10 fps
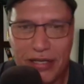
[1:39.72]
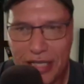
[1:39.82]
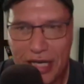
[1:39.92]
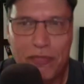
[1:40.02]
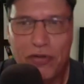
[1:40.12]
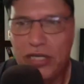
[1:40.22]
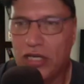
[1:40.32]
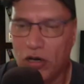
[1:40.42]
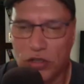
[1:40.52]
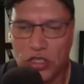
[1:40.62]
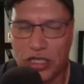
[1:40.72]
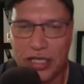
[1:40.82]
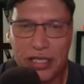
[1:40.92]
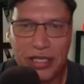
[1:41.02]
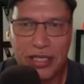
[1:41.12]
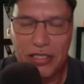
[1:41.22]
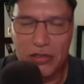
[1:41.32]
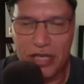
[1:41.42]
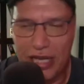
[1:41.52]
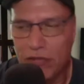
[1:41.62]
company culture,
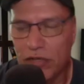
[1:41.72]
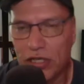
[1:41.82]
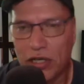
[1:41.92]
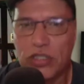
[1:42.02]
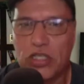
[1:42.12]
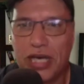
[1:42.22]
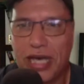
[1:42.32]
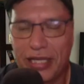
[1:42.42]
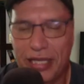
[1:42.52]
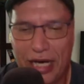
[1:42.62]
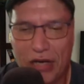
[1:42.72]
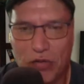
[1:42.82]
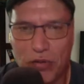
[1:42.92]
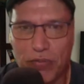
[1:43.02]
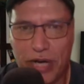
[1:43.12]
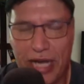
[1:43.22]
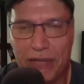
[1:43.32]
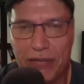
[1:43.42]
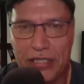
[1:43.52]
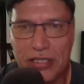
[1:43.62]
sort of inward culture, and the outward
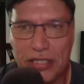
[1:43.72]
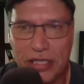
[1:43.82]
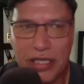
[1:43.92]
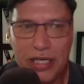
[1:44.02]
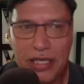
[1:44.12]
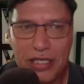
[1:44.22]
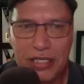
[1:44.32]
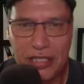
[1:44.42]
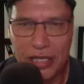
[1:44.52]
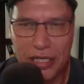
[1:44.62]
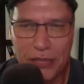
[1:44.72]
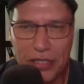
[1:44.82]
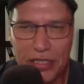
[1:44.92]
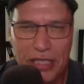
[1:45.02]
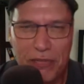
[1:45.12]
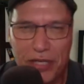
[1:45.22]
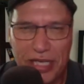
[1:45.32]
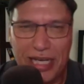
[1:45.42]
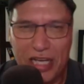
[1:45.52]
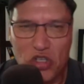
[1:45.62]
brand messaging just a little bit deeper?
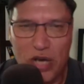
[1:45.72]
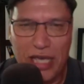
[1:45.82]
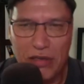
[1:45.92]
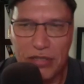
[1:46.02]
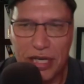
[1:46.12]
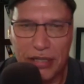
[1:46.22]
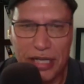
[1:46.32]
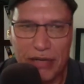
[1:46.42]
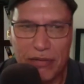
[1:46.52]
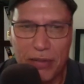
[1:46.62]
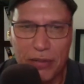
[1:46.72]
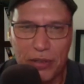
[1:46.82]
Can I drag you down that rabbit